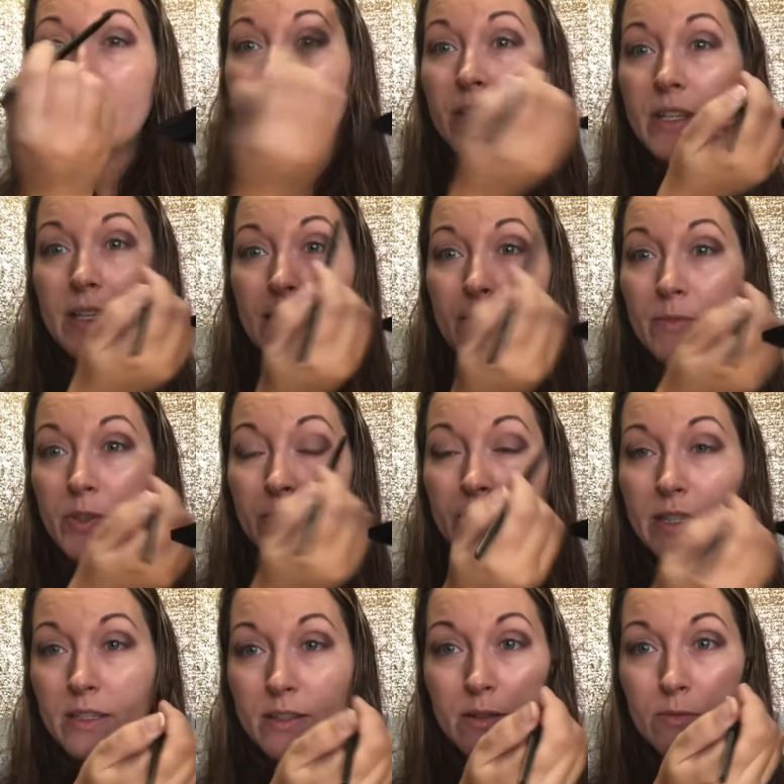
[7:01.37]
can keep doing
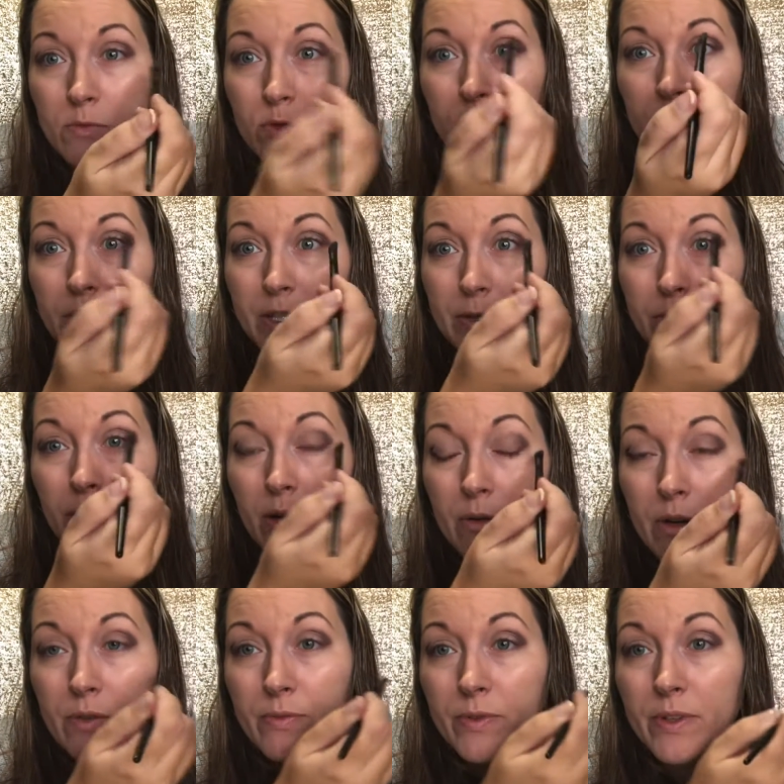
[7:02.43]
this. The more you go
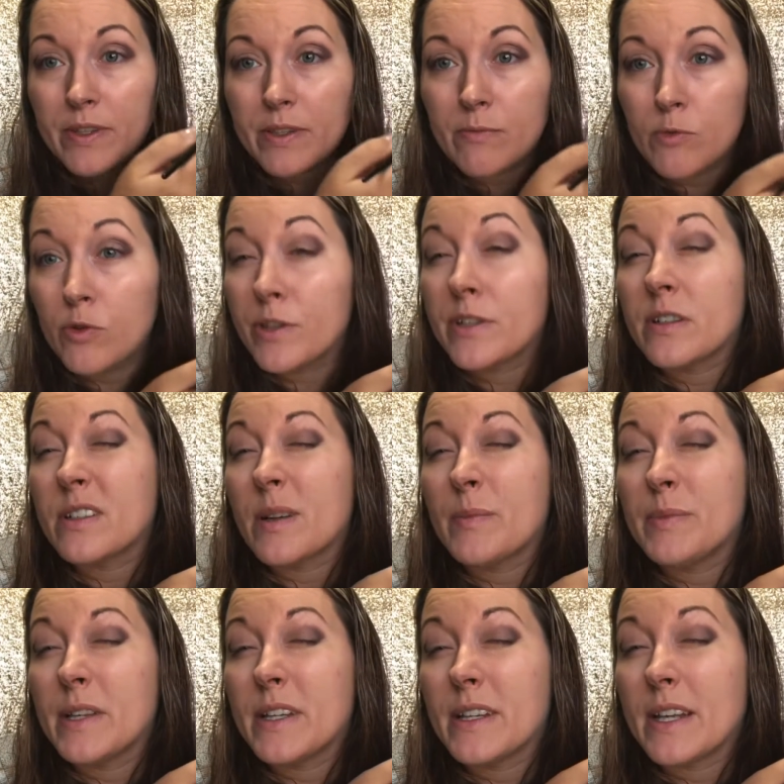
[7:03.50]
over it, the more you're going to
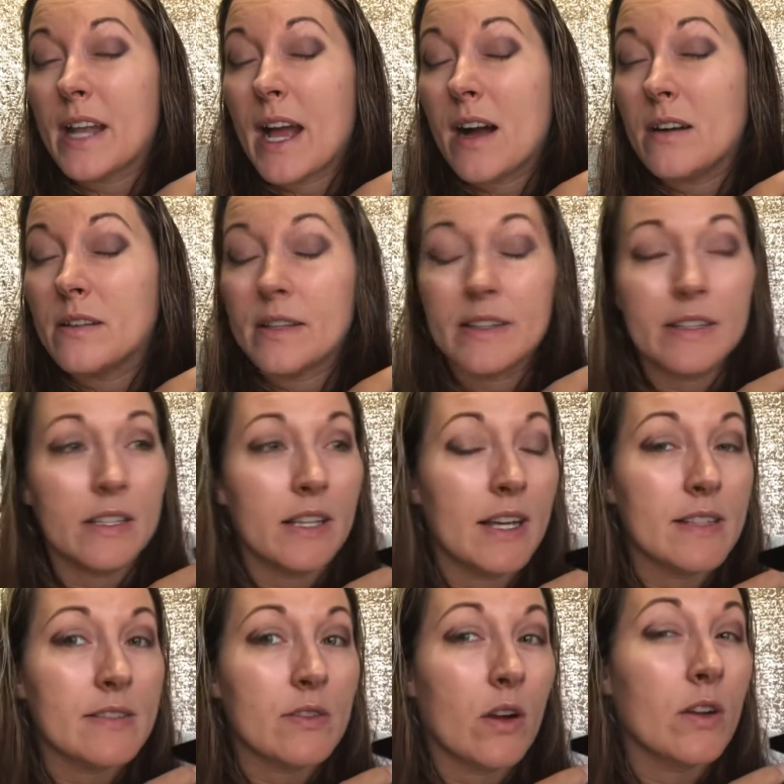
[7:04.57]
blend it out, and the
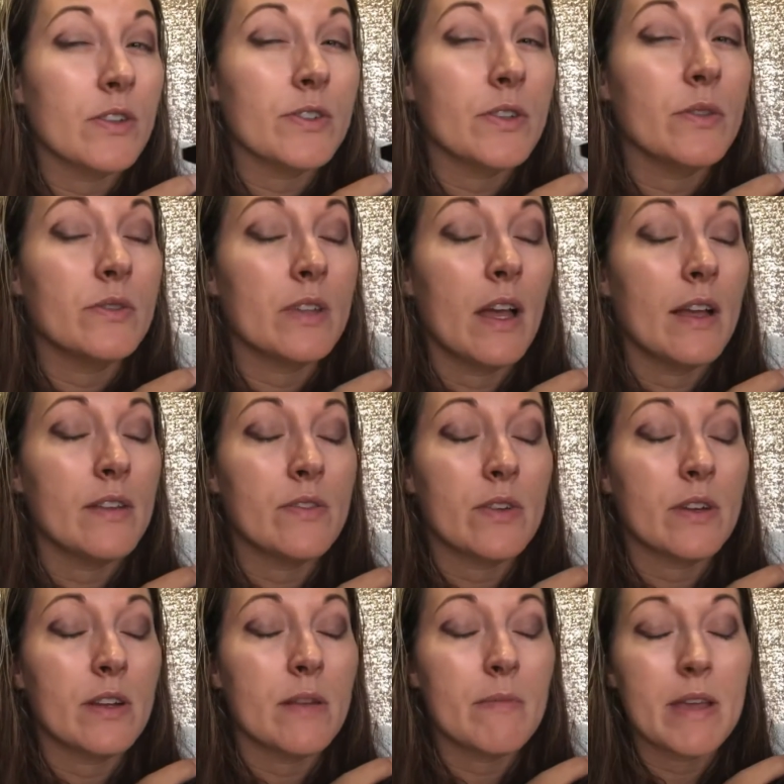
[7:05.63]
less harsh those lines are
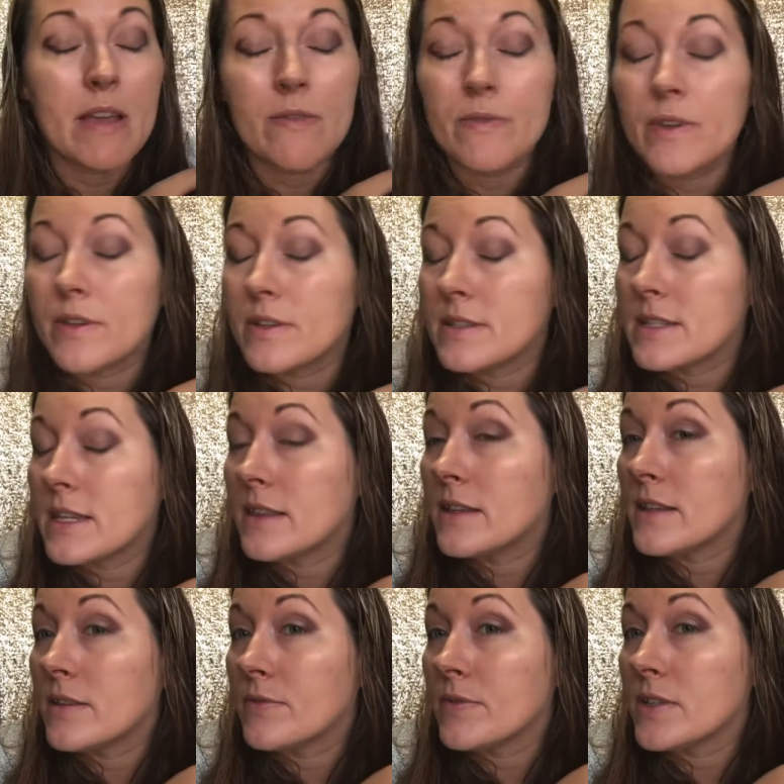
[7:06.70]
going to be, if you can see the
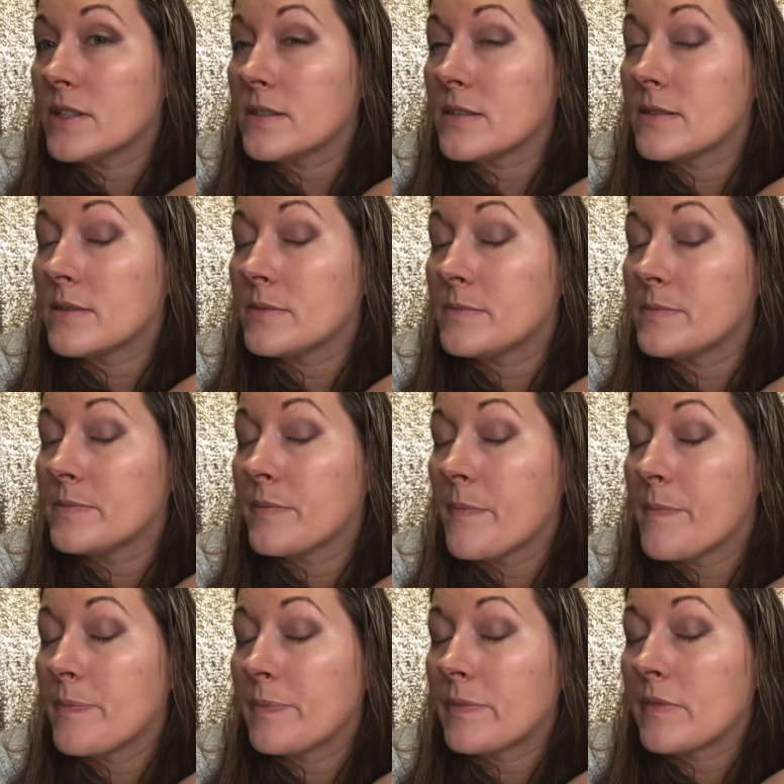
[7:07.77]
difference.
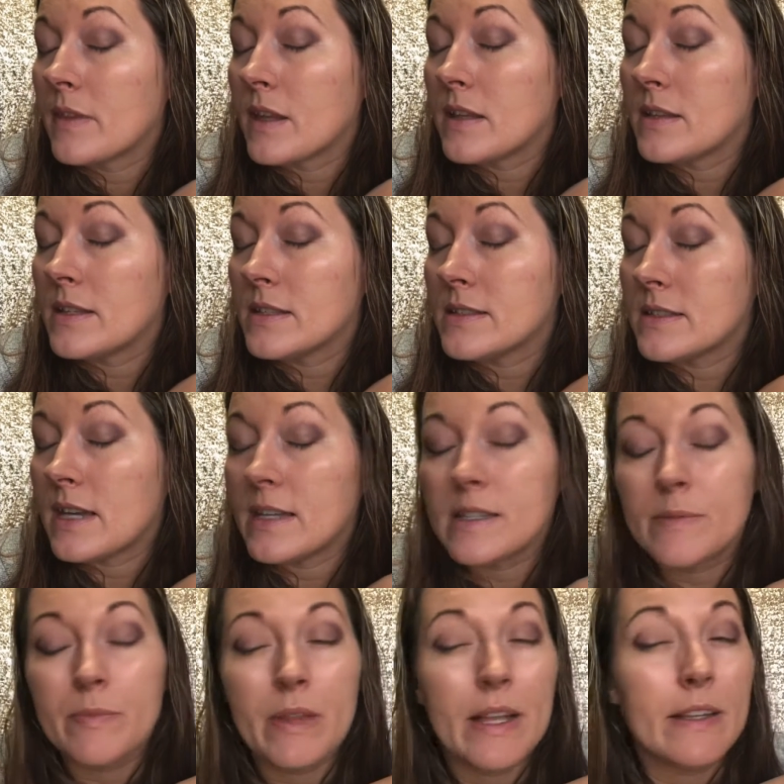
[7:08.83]
This side's
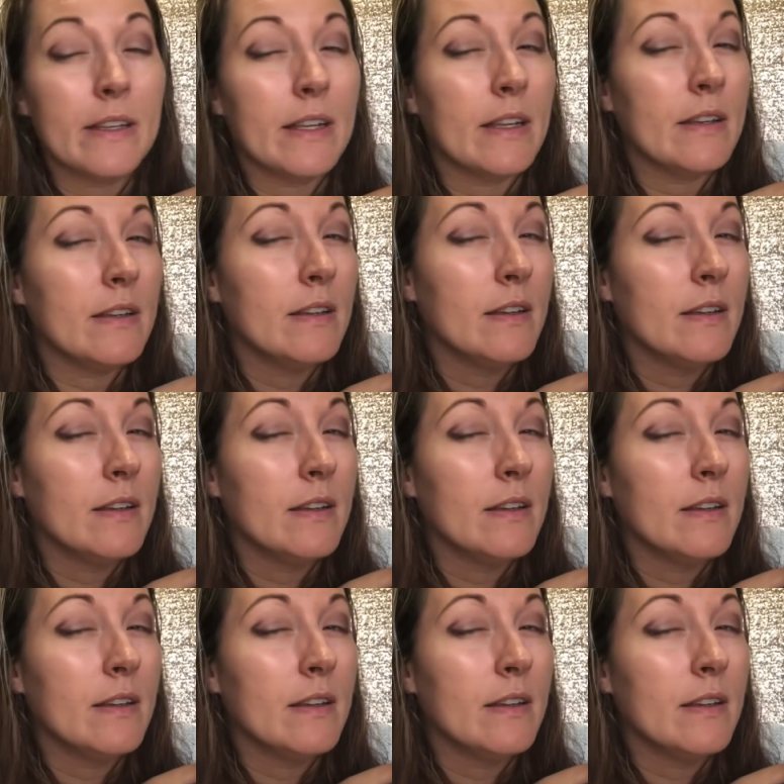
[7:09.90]
blended,